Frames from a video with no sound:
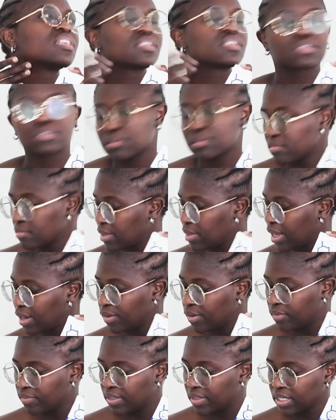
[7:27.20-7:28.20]
it,
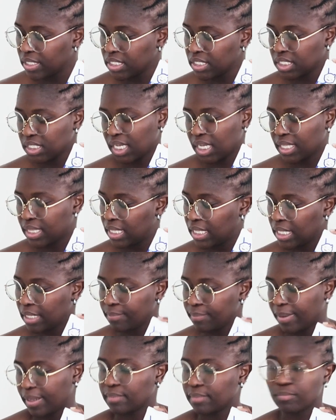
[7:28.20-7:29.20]
any of this, I
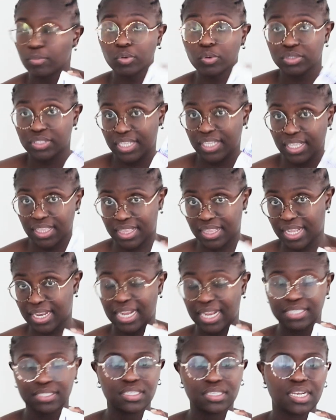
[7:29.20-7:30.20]
think, but mostly the
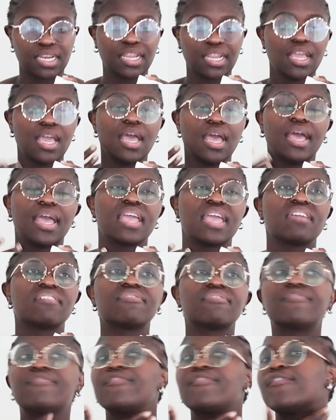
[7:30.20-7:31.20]
last three,
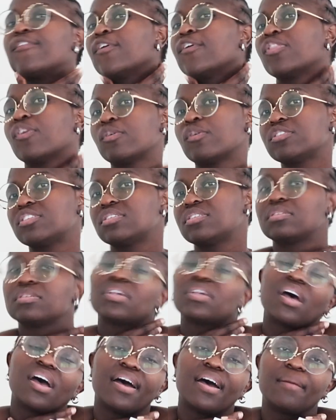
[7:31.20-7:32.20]
if for those
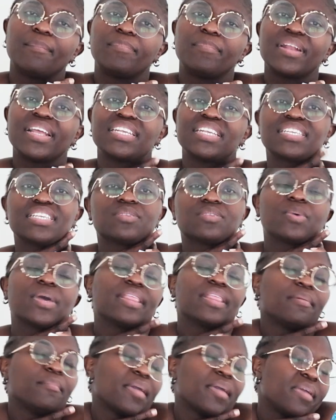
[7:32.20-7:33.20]
places
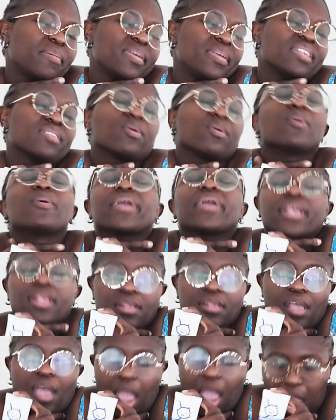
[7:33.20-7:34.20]
where the baby is
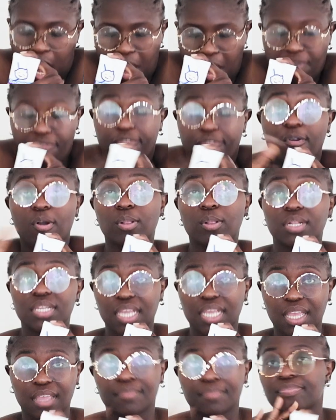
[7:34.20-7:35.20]
always
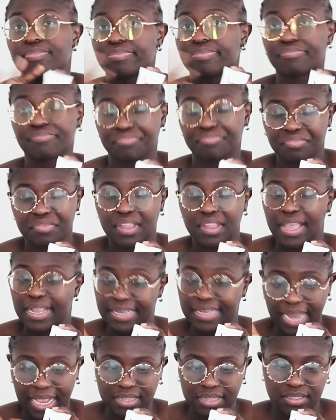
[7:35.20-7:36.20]
folding,
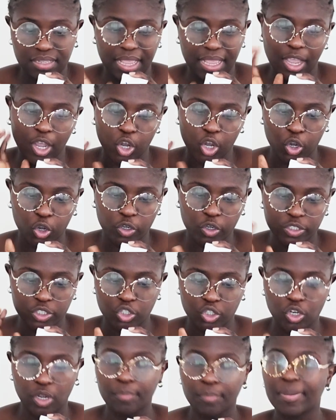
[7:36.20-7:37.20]
it does a good
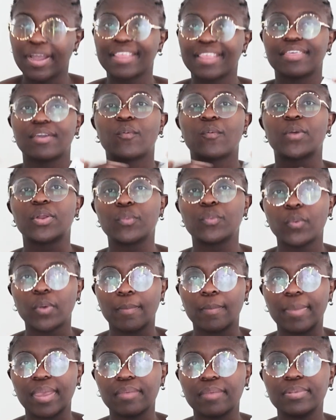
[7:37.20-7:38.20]
job. I think when we
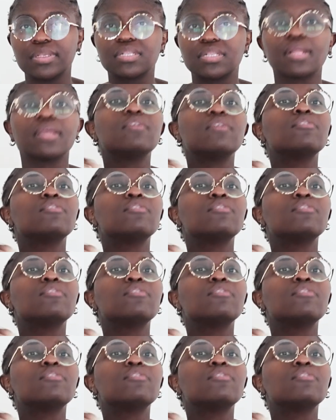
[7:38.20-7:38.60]
were babies, they